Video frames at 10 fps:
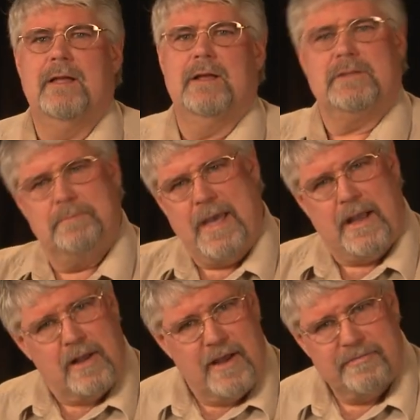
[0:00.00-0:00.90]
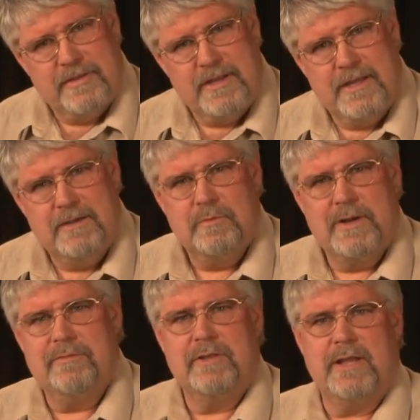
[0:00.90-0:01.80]
uh, to back off the heat,
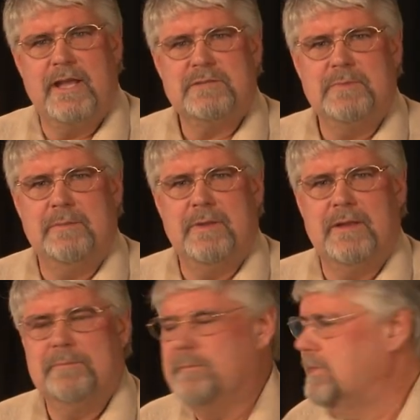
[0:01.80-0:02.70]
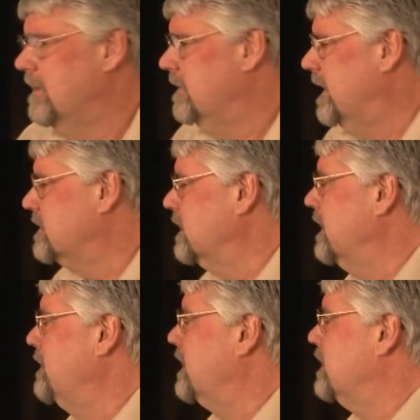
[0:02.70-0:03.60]
whatever the case may be. That's a
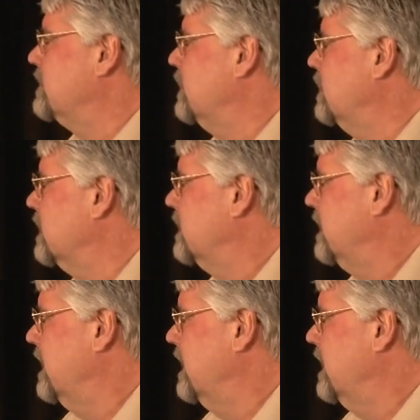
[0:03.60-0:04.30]
limit controller.